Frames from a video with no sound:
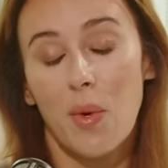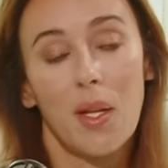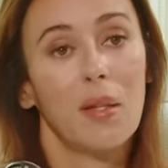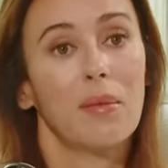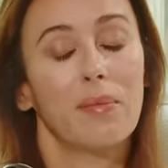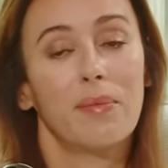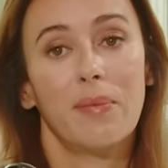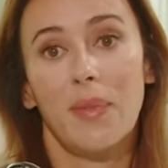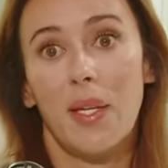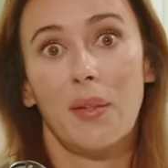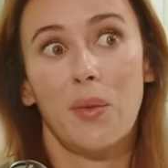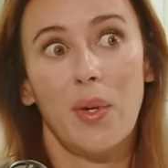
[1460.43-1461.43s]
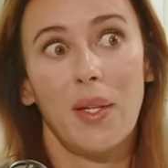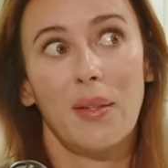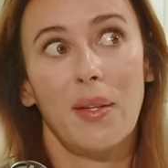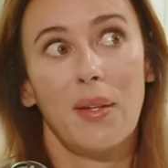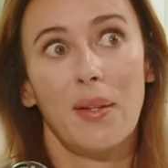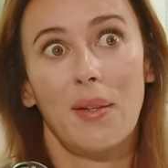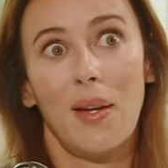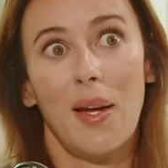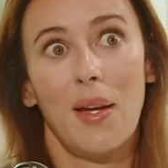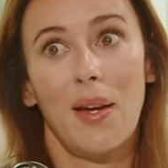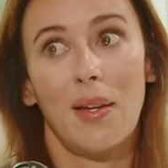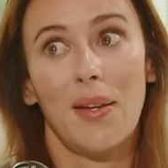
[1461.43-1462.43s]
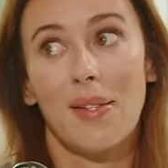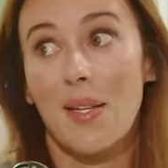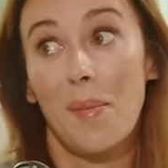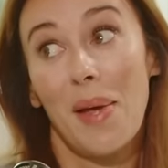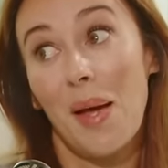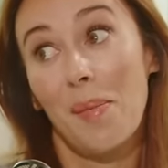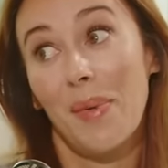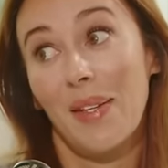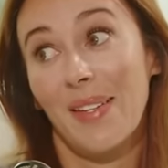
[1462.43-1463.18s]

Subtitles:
Well, then great. Then I guess I'm happy.